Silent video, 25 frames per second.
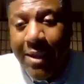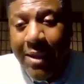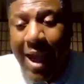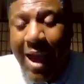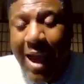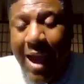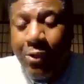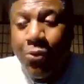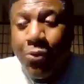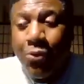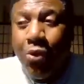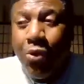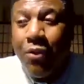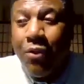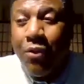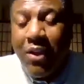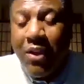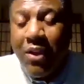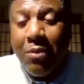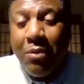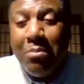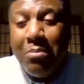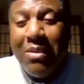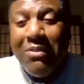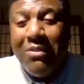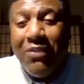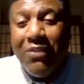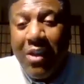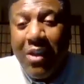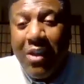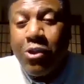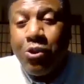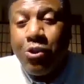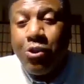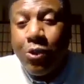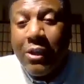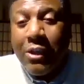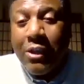I don't know if they'll be
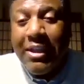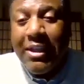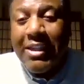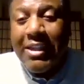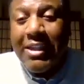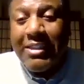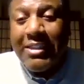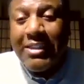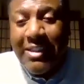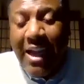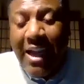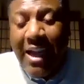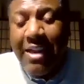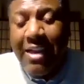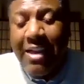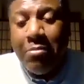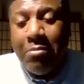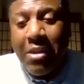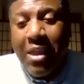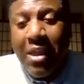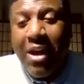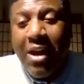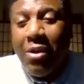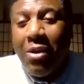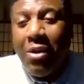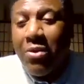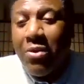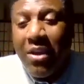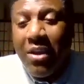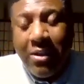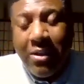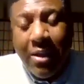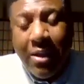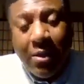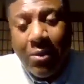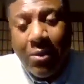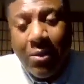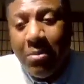visually in sight, but I don't think
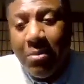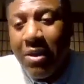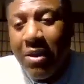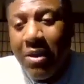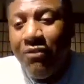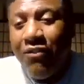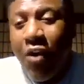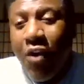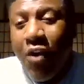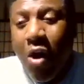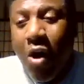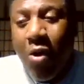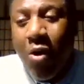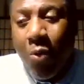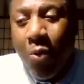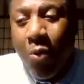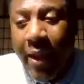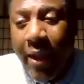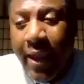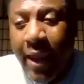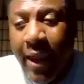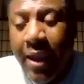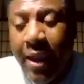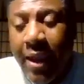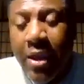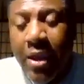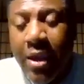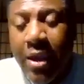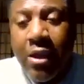they're going to be far away.